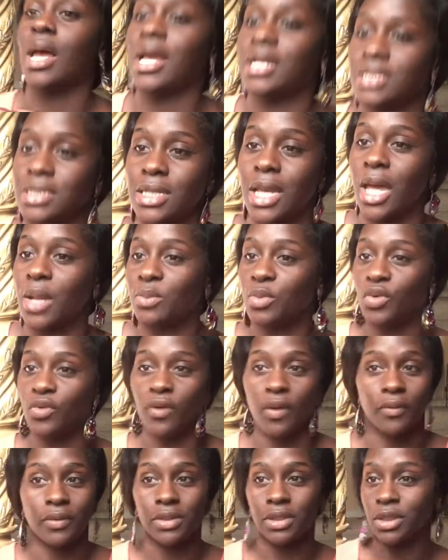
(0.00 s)
I just got to move
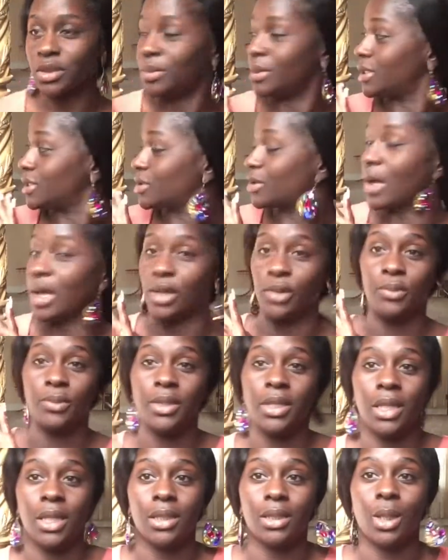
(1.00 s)
over a little bit so I don't be
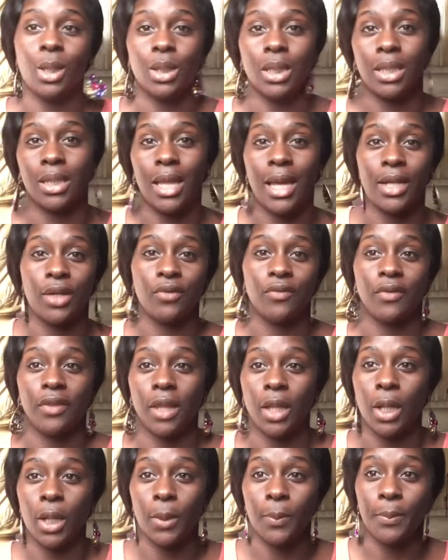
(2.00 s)
getting all that light over there.